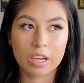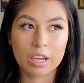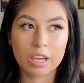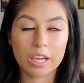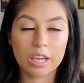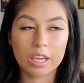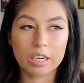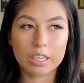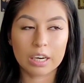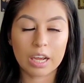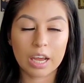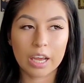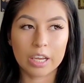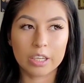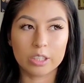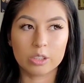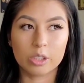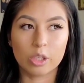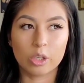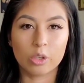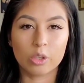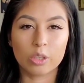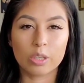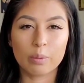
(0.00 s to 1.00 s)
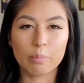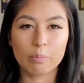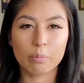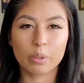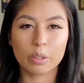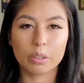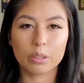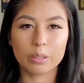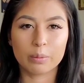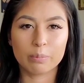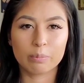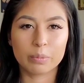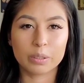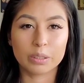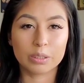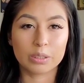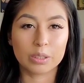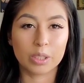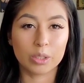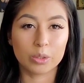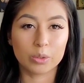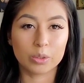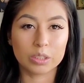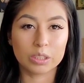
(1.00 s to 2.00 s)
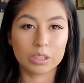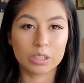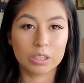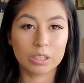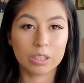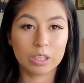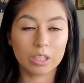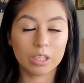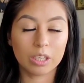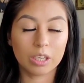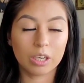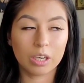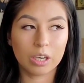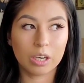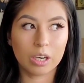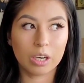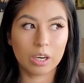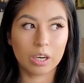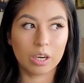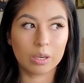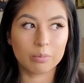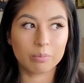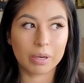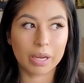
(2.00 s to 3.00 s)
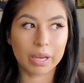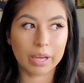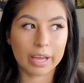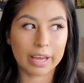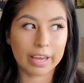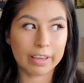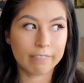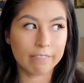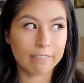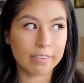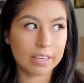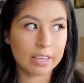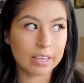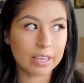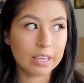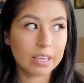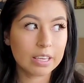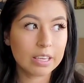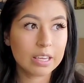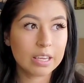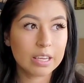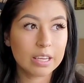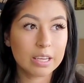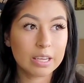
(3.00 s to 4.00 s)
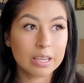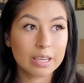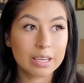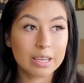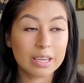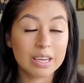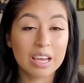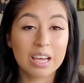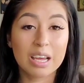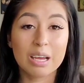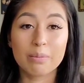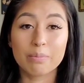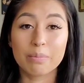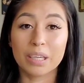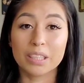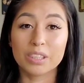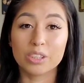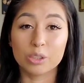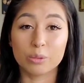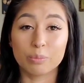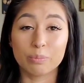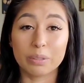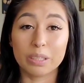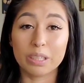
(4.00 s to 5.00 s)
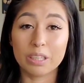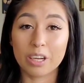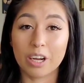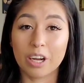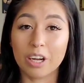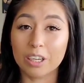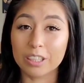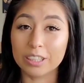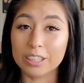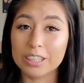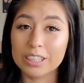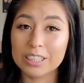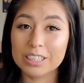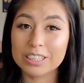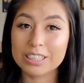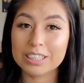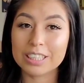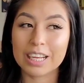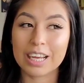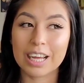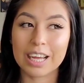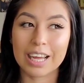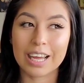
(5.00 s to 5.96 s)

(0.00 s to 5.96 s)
And I know they put the Pitocin on my IV, but to be honest,